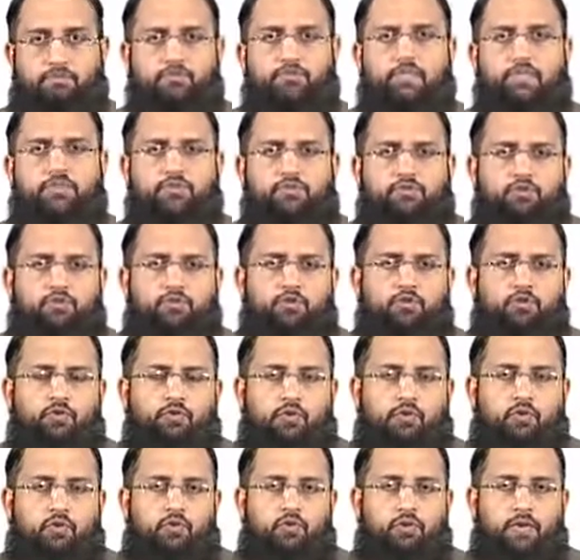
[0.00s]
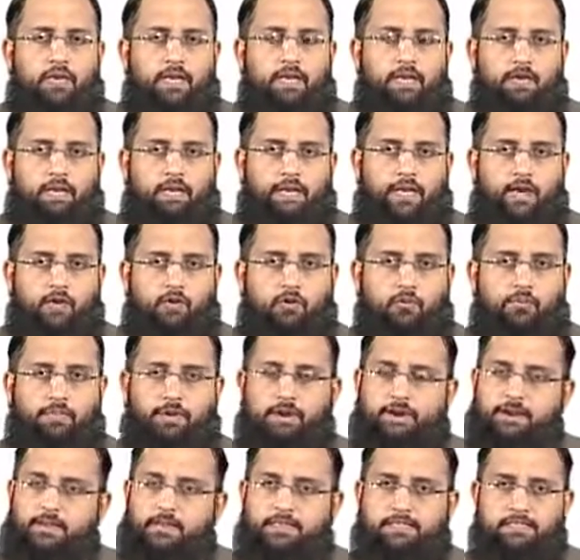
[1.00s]
So you know that
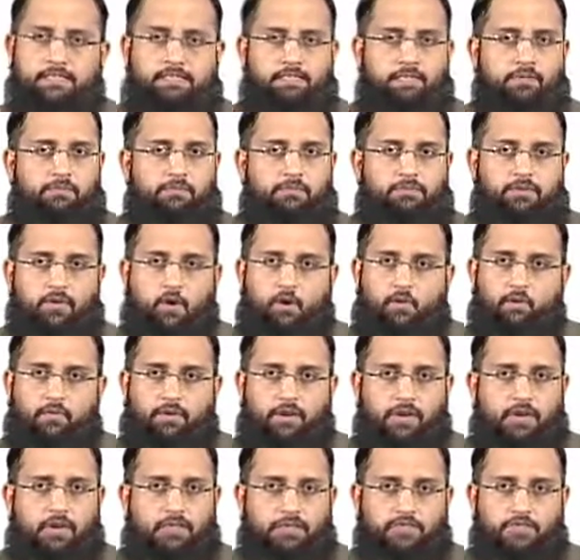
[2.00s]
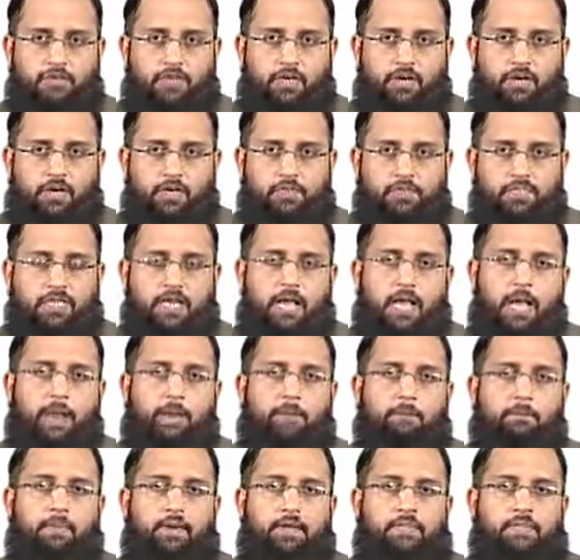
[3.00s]
operating system is the overall in charge,
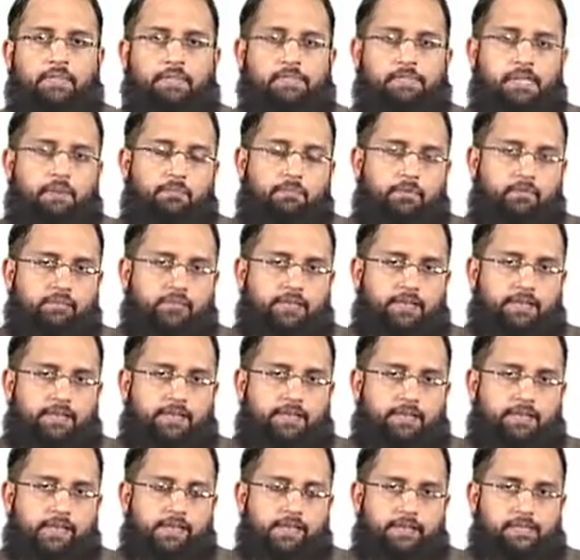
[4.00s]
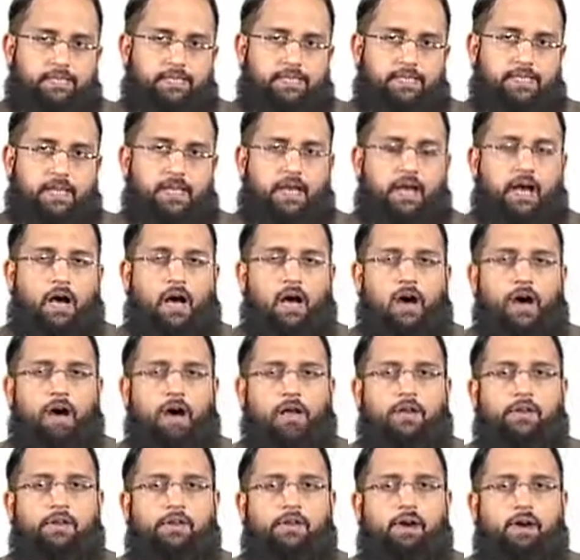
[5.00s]
but some of the things
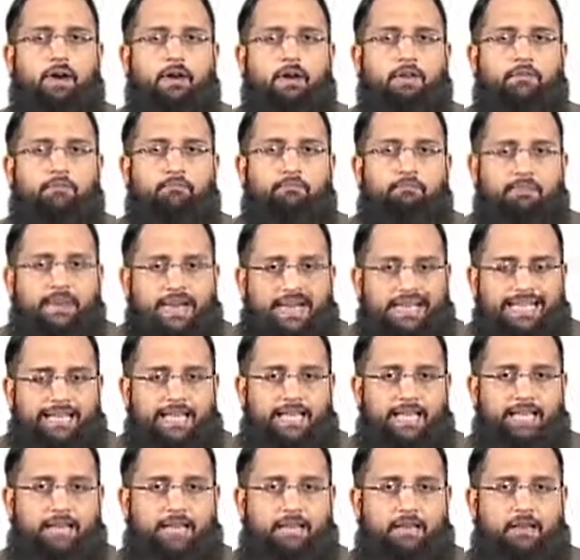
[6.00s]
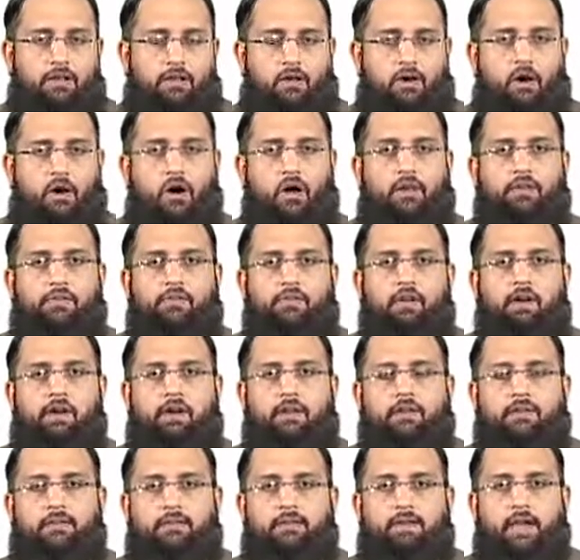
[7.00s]
are not built in or
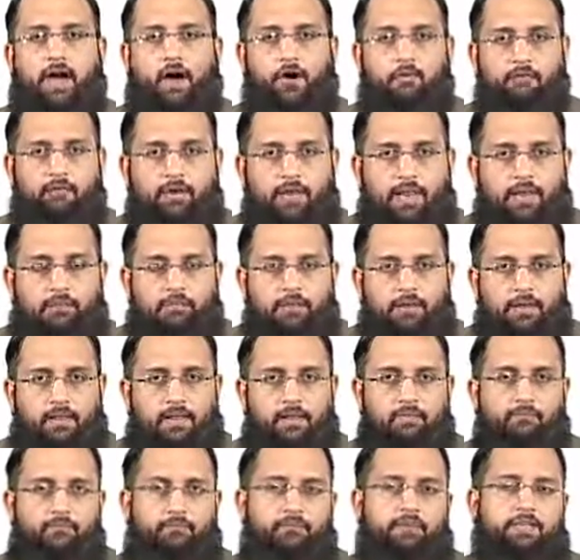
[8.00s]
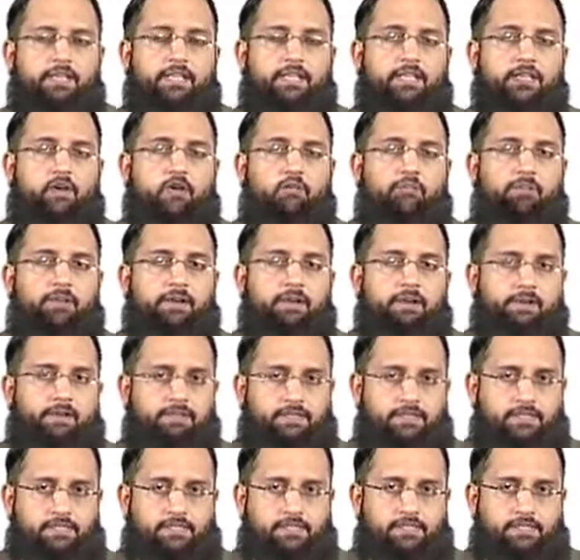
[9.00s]
not available within the operating
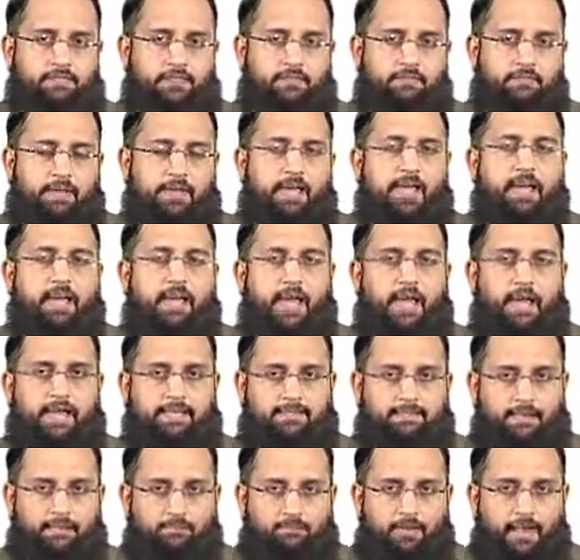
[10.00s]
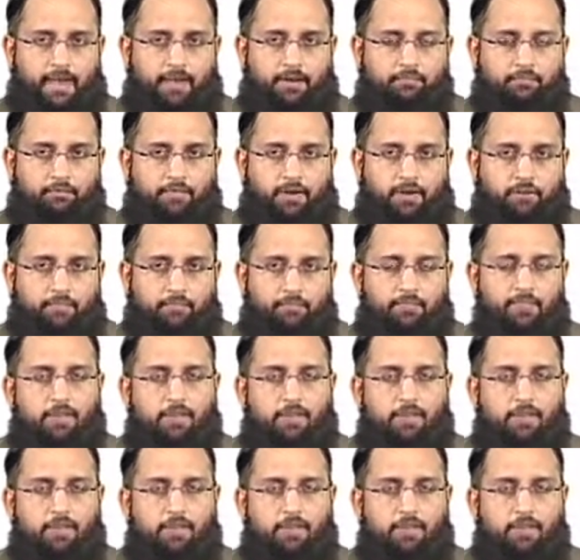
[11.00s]
system as a platform.